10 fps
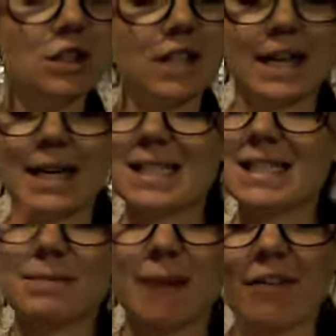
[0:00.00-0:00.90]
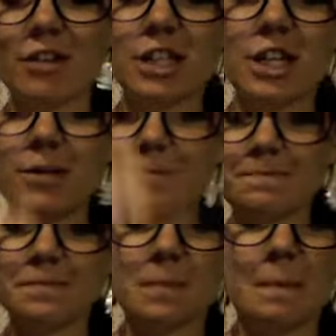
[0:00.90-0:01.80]
Like a spiral, you know?
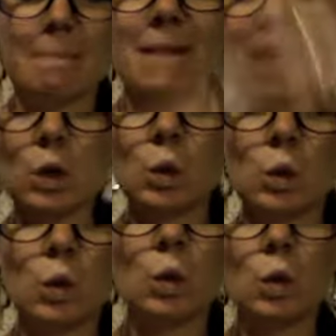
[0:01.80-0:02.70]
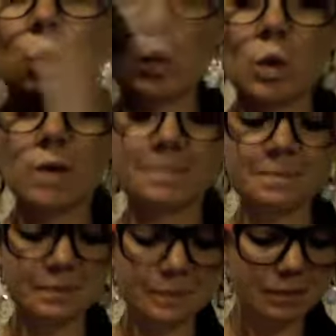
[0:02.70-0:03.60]
Boom.
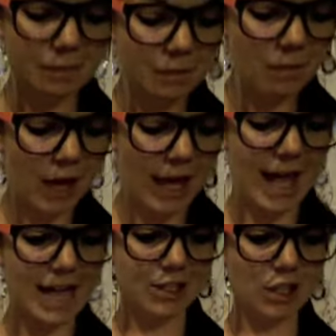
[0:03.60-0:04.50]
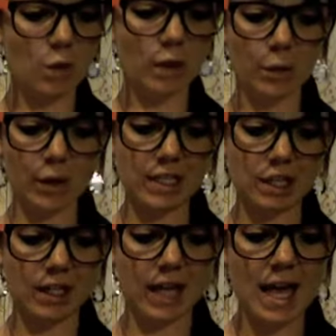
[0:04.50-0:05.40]
And so we're going to
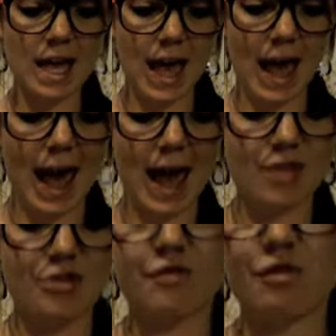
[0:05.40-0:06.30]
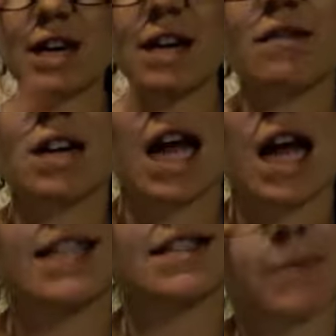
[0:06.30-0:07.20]
look at 3 different
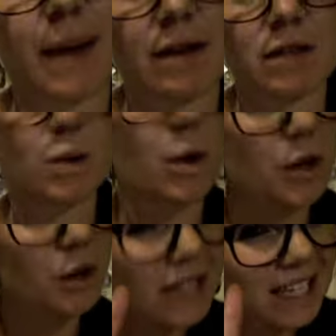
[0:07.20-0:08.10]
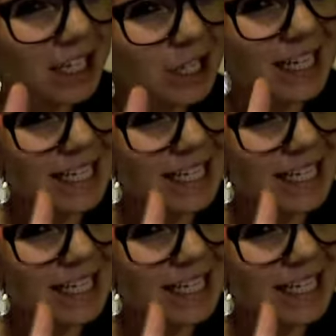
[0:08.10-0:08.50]
kinds of spirals, but we're only going to look